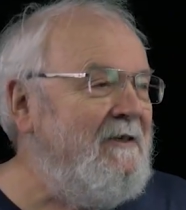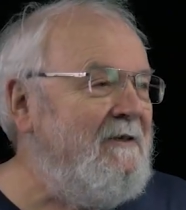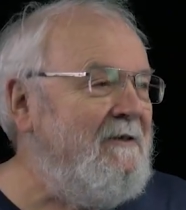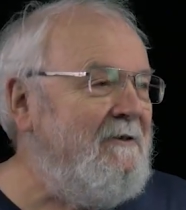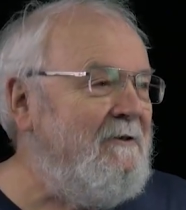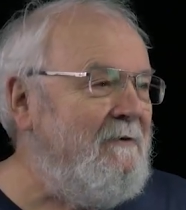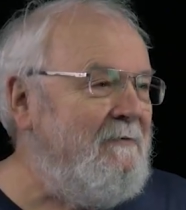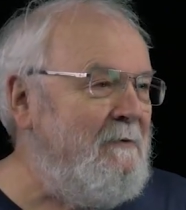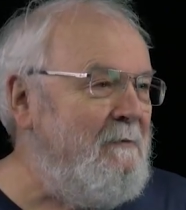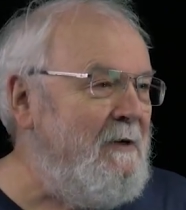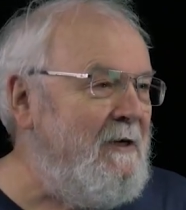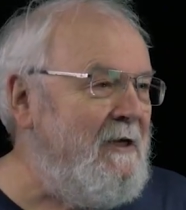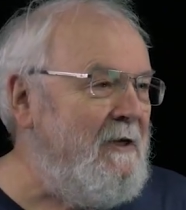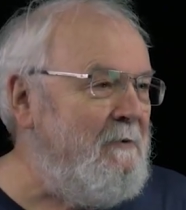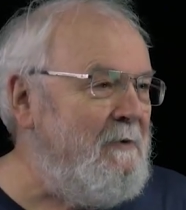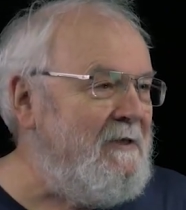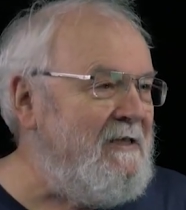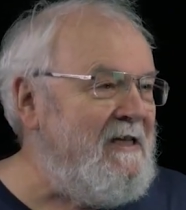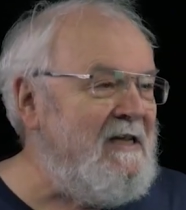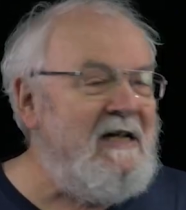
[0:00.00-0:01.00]
You're familiar
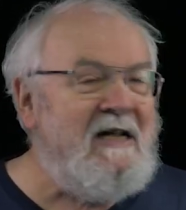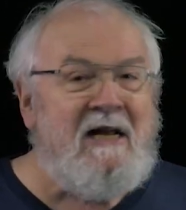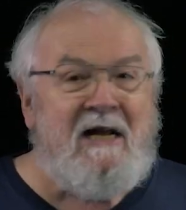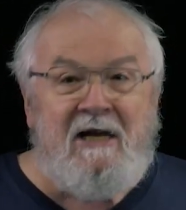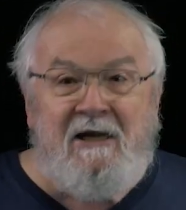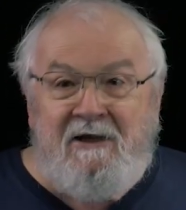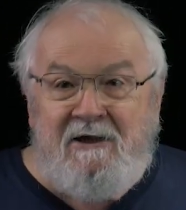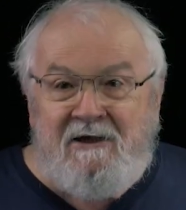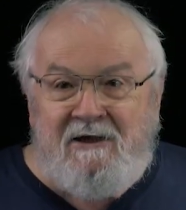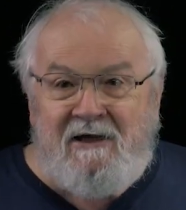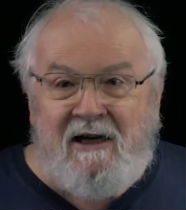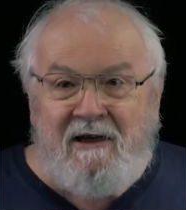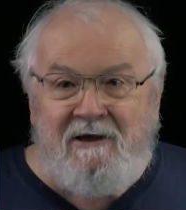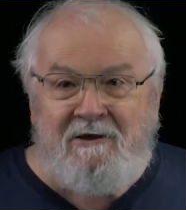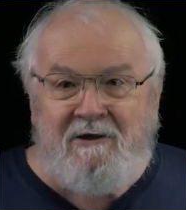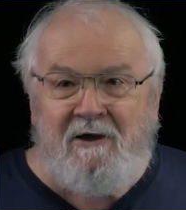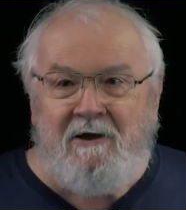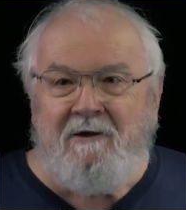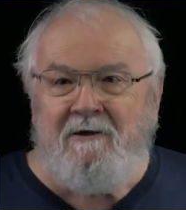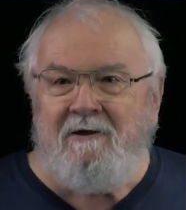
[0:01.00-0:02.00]
with the
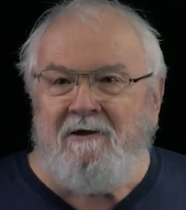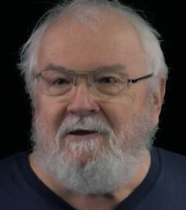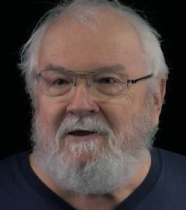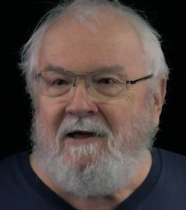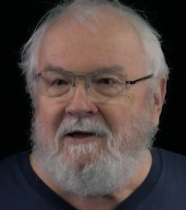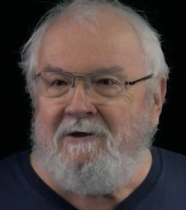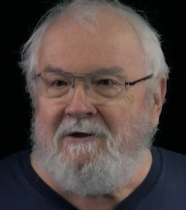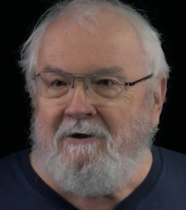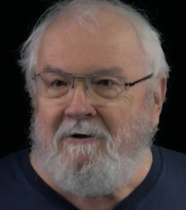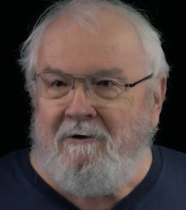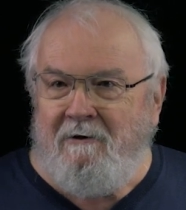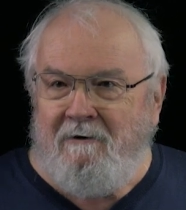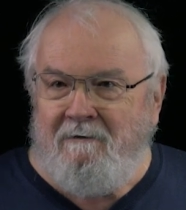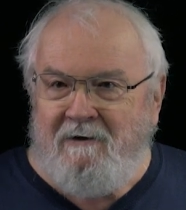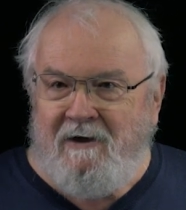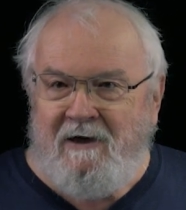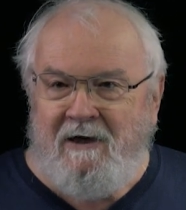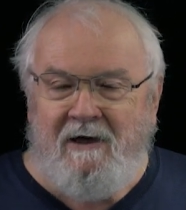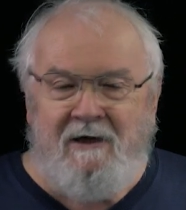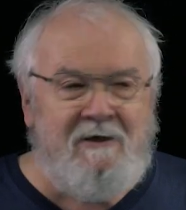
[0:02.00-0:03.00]
incenter, the center of
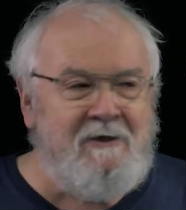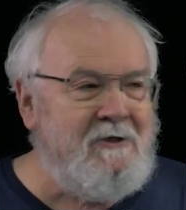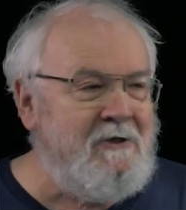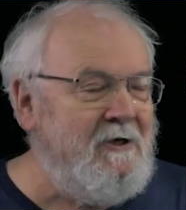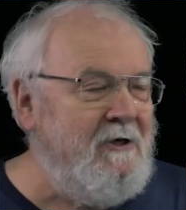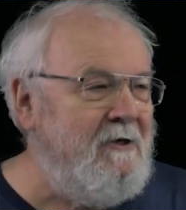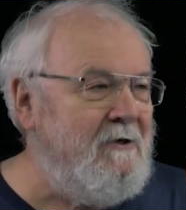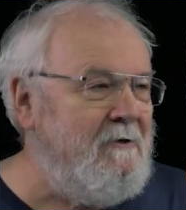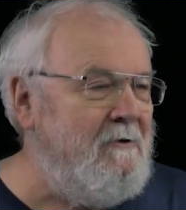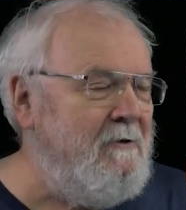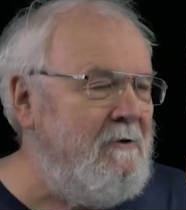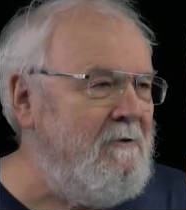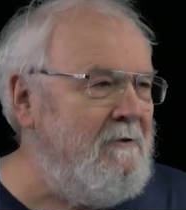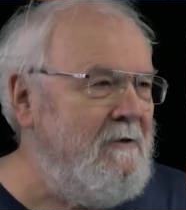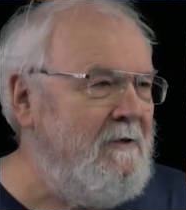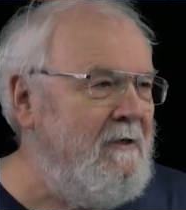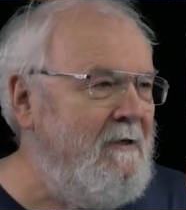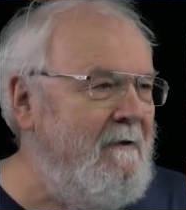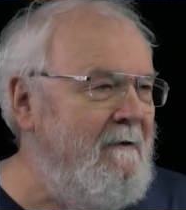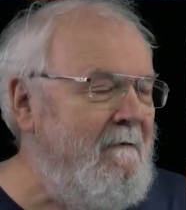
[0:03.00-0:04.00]
the incircle.
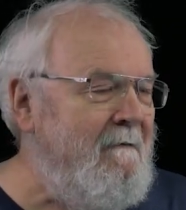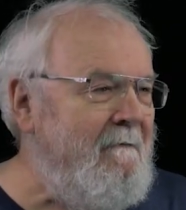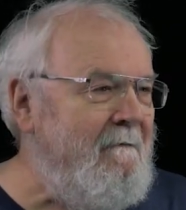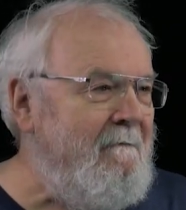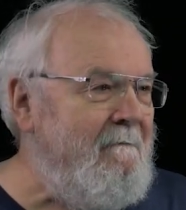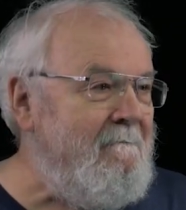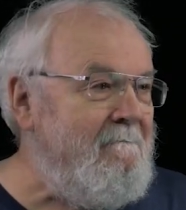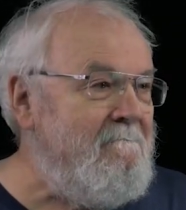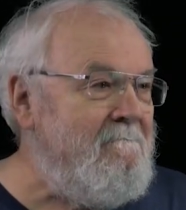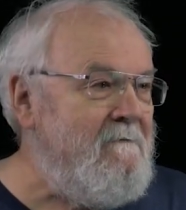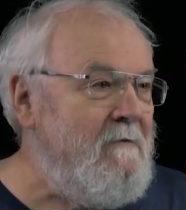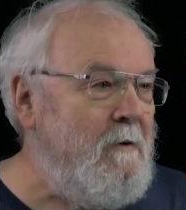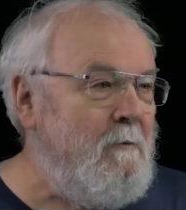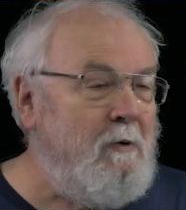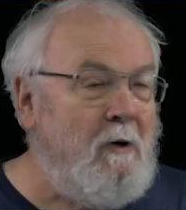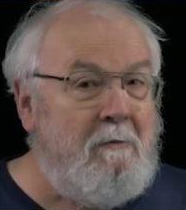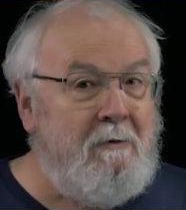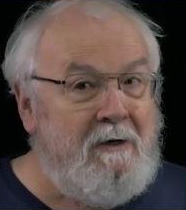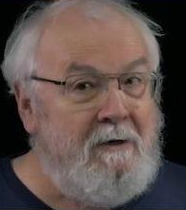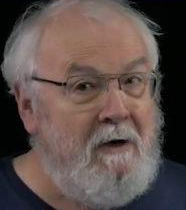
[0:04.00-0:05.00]
You
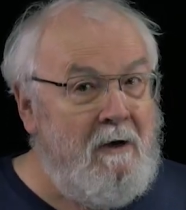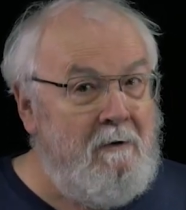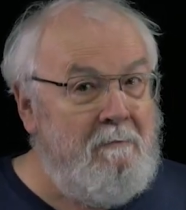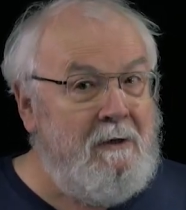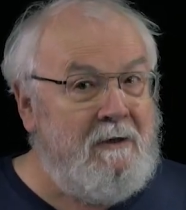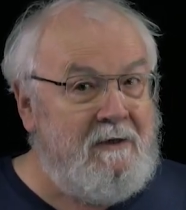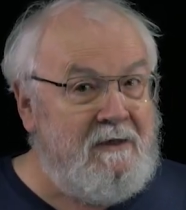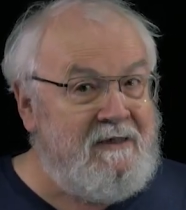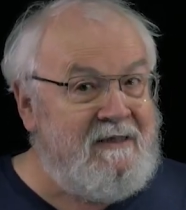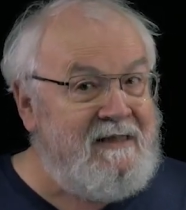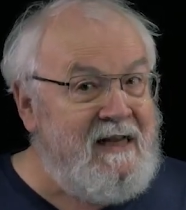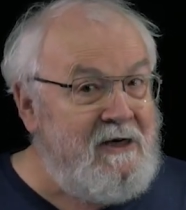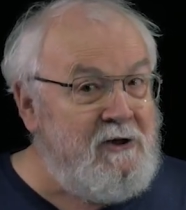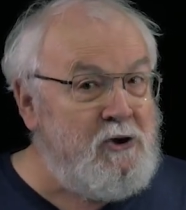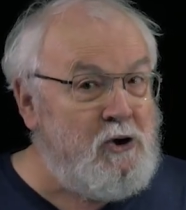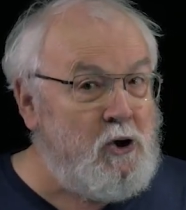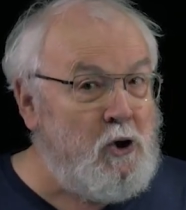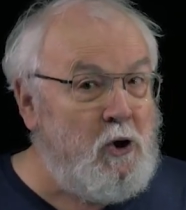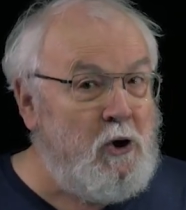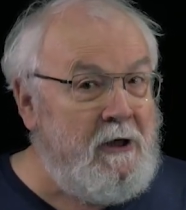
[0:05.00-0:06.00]
probably know about the
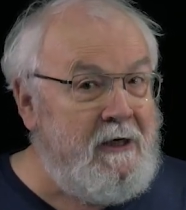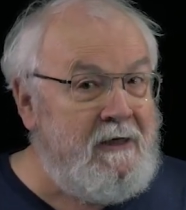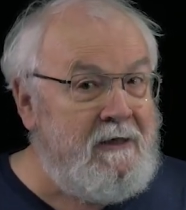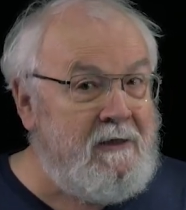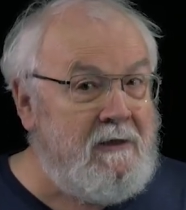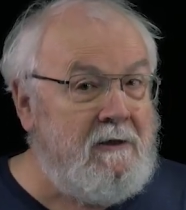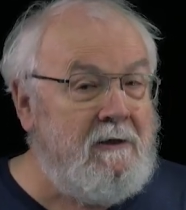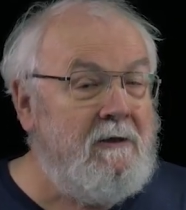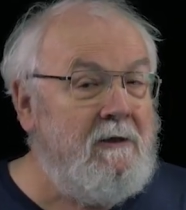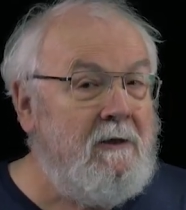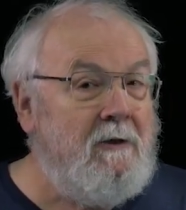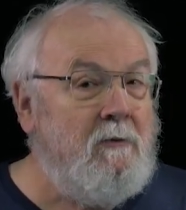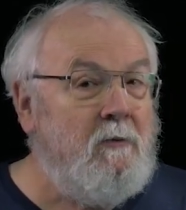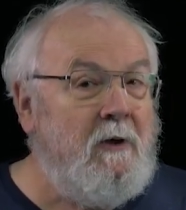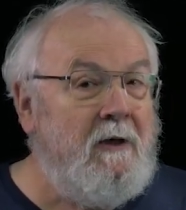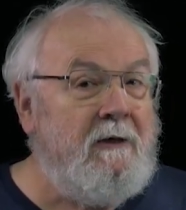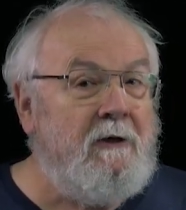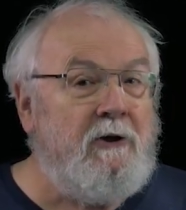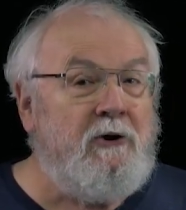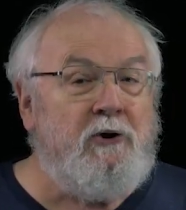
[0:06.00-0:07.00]
centroid,
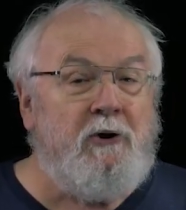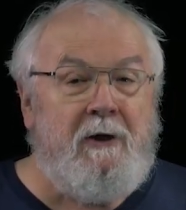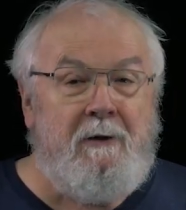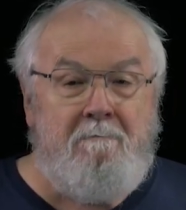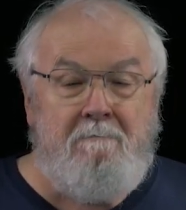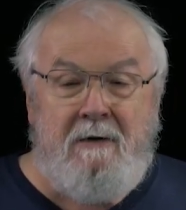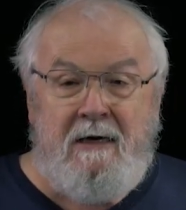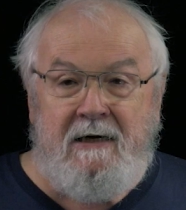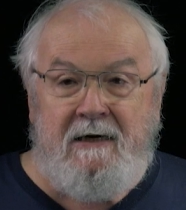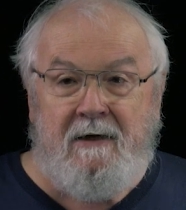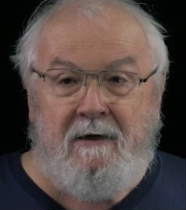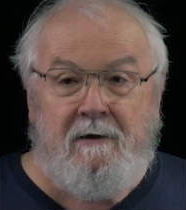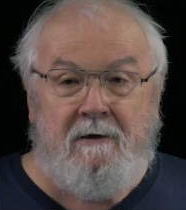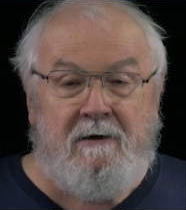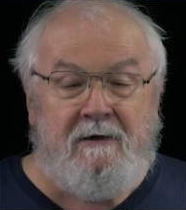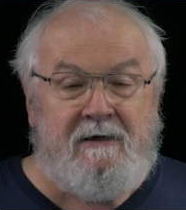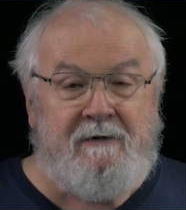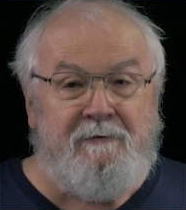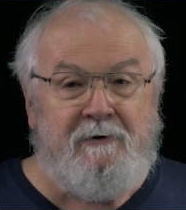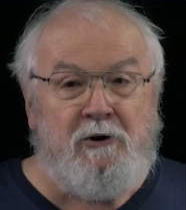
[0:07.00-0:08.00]
where the three
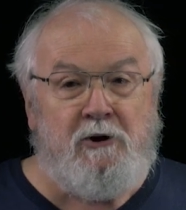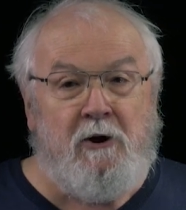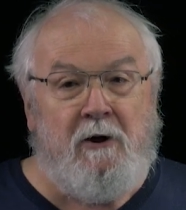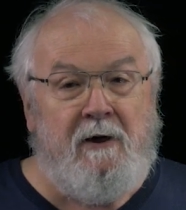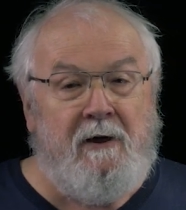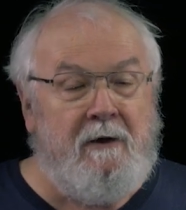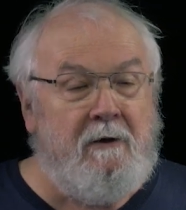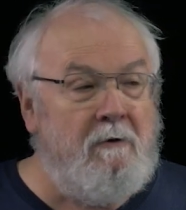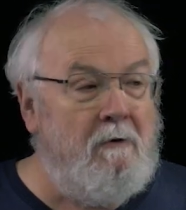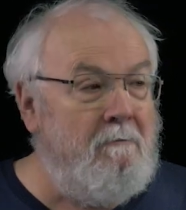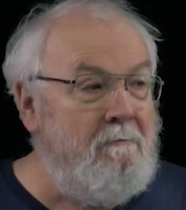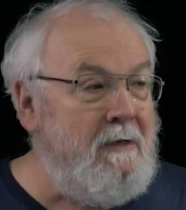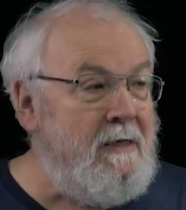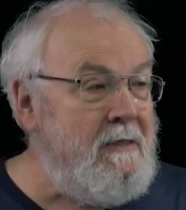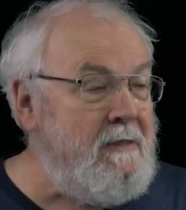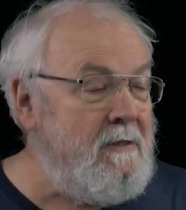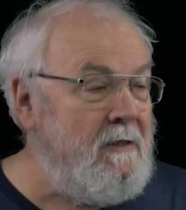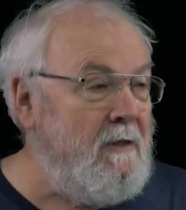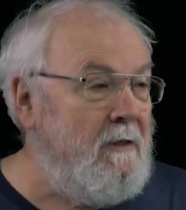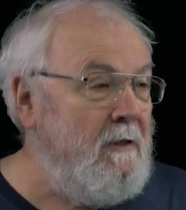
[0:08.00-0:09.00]
medians of a triangle meet.